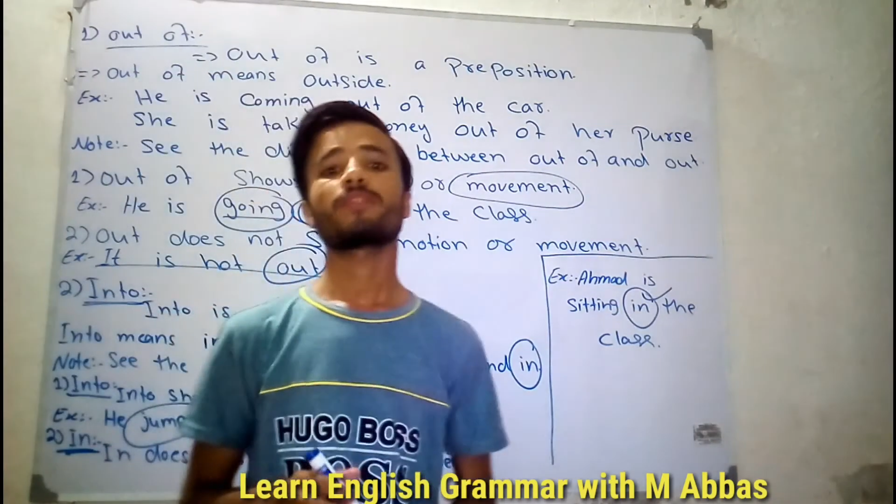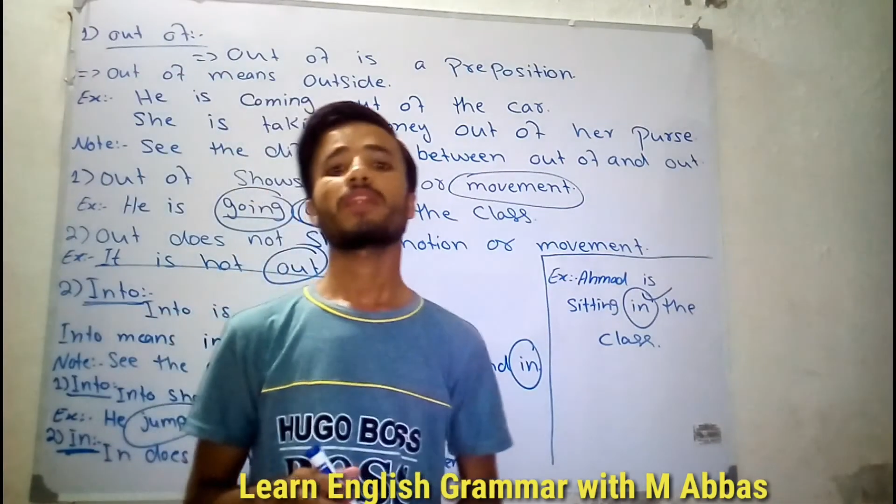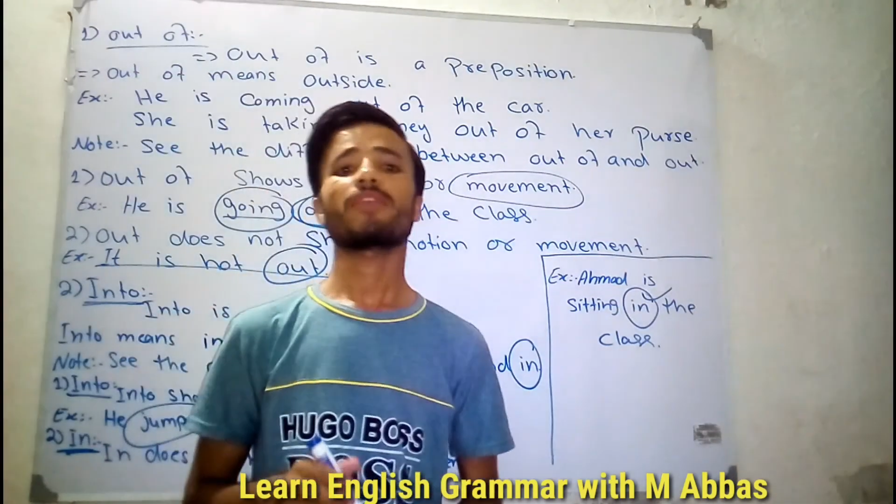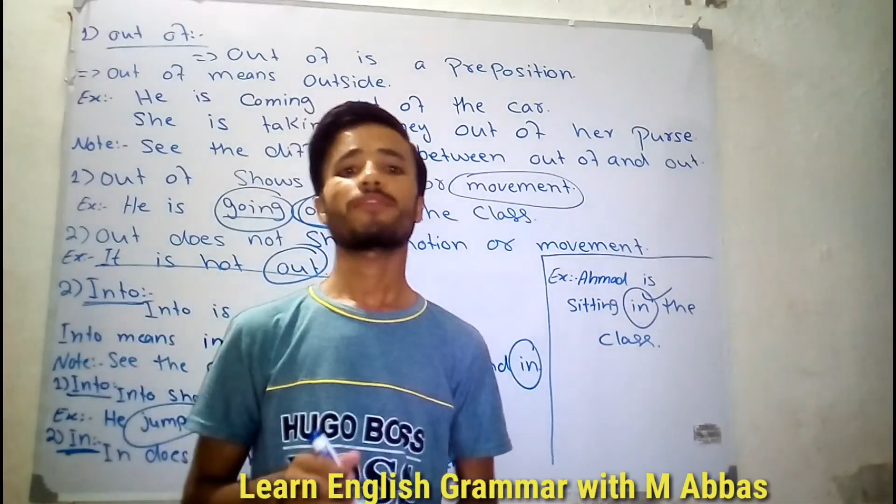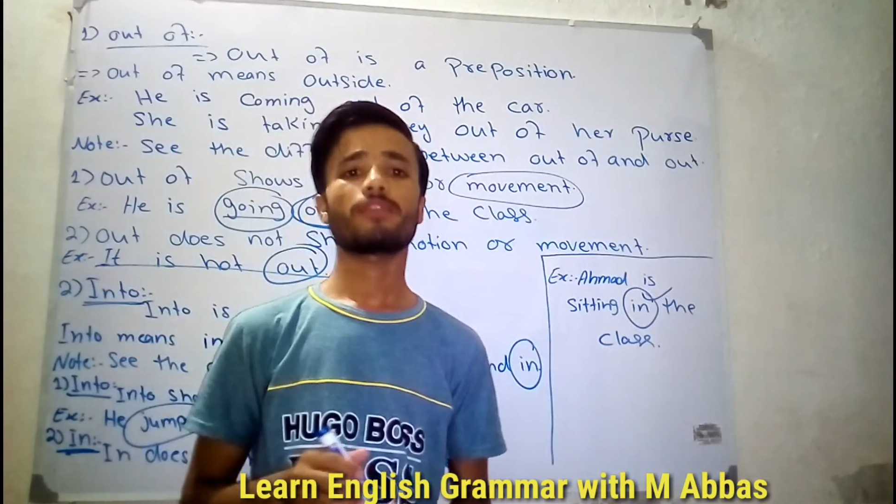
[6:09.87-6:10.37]

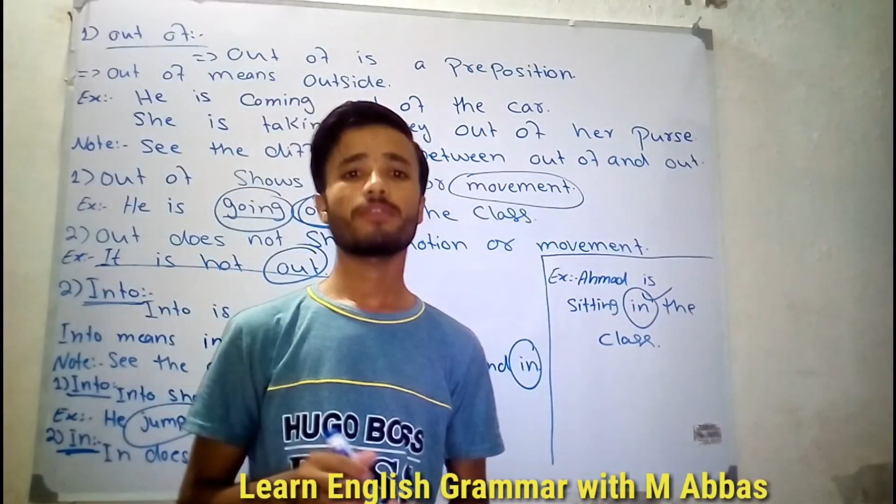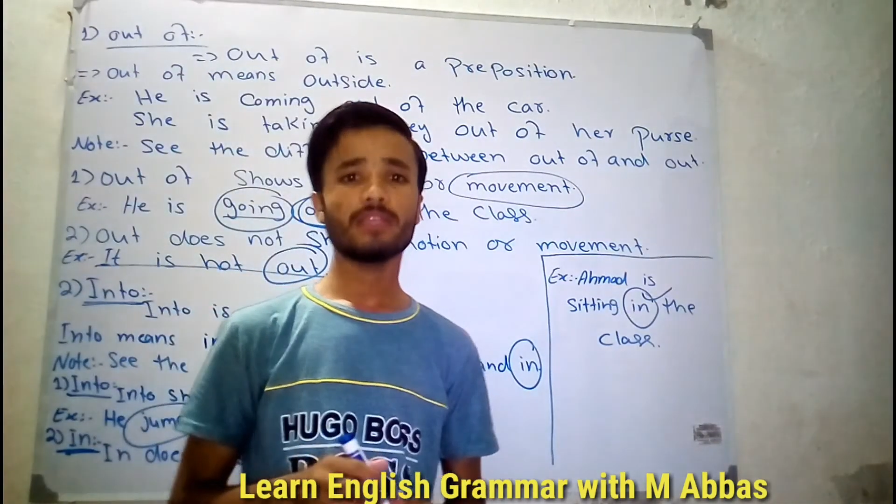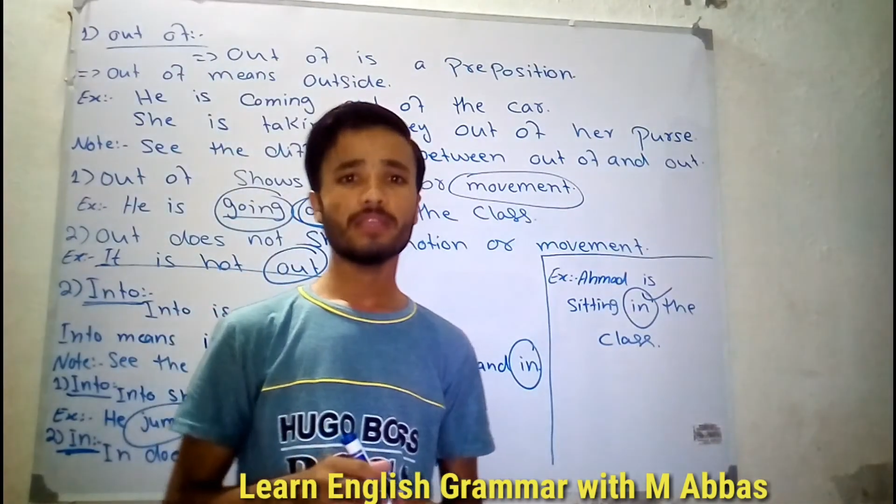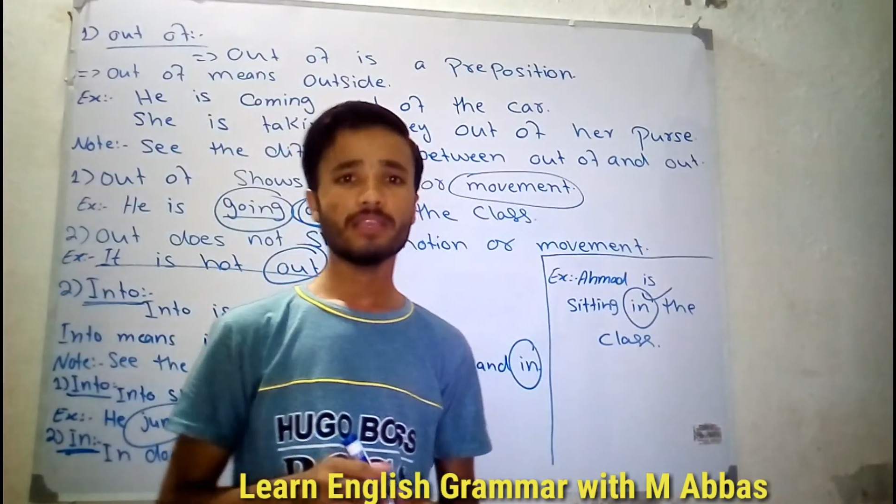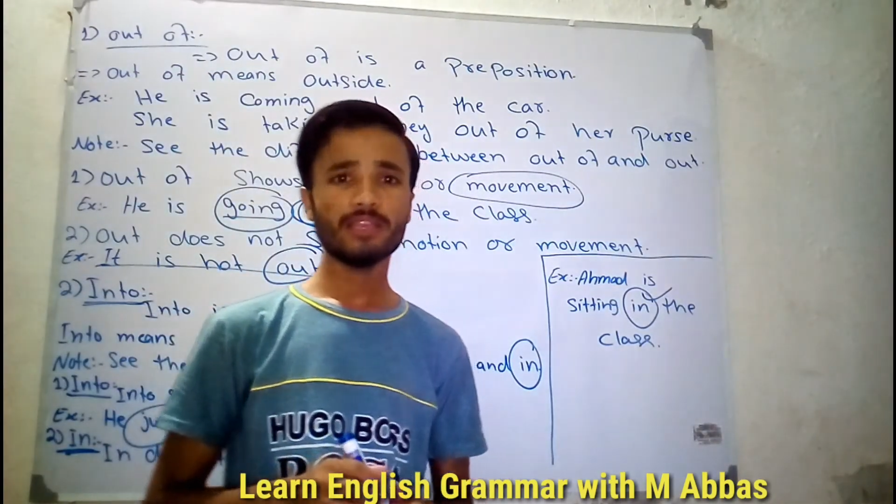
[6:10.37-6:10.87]
Now if you
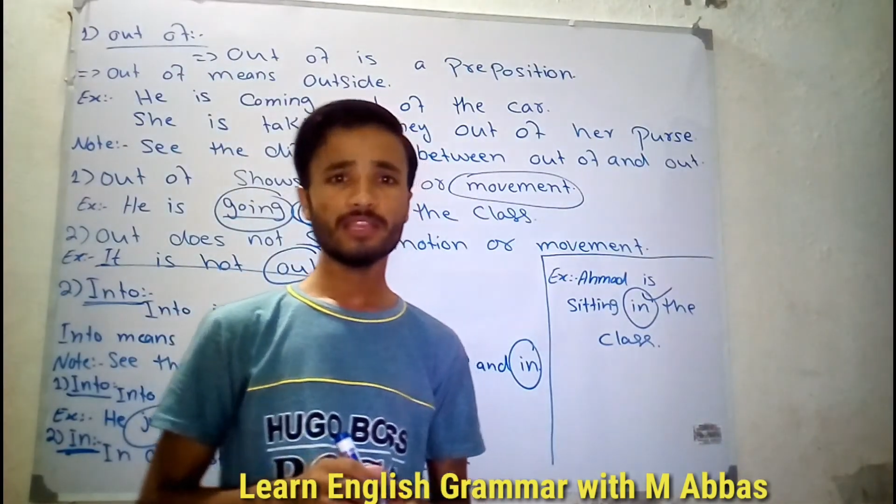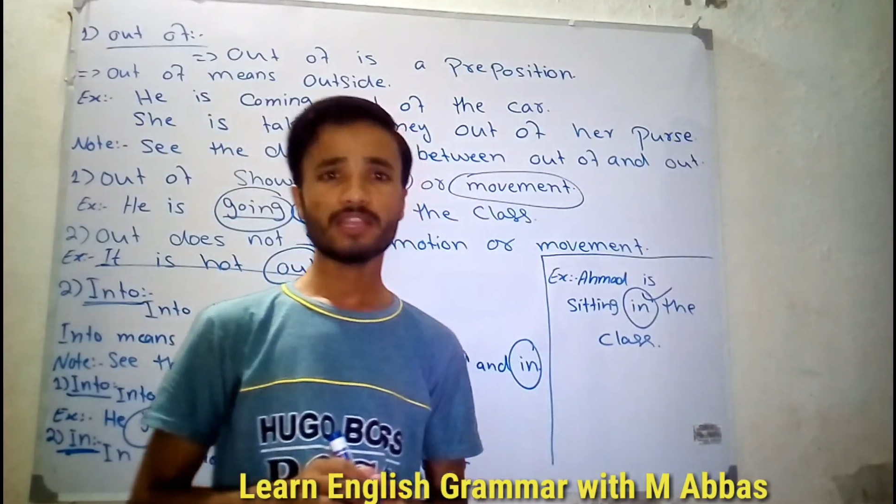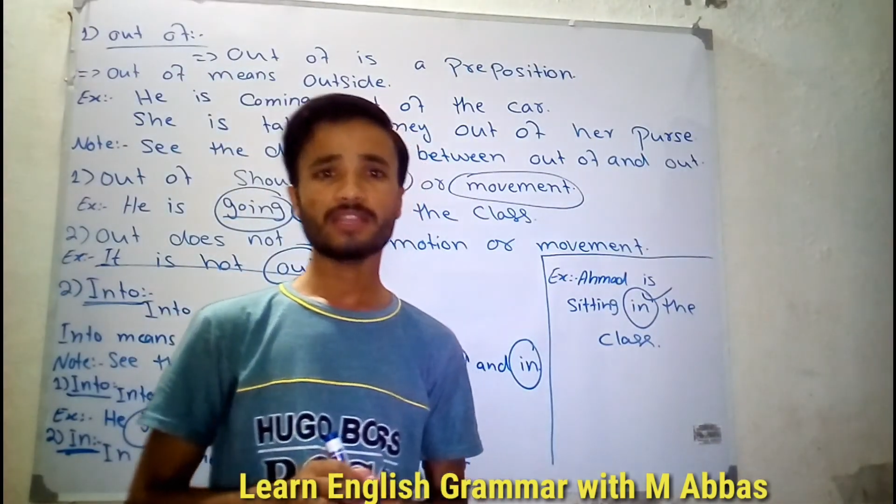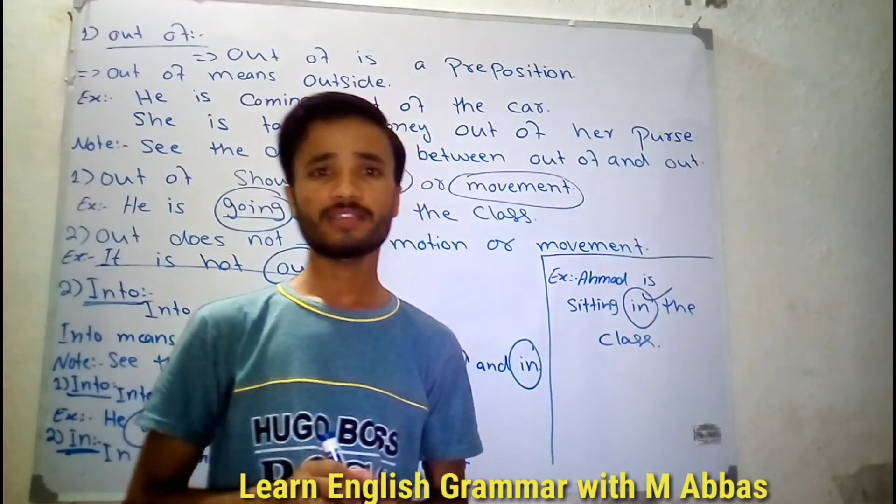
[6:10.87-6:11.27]
have any kind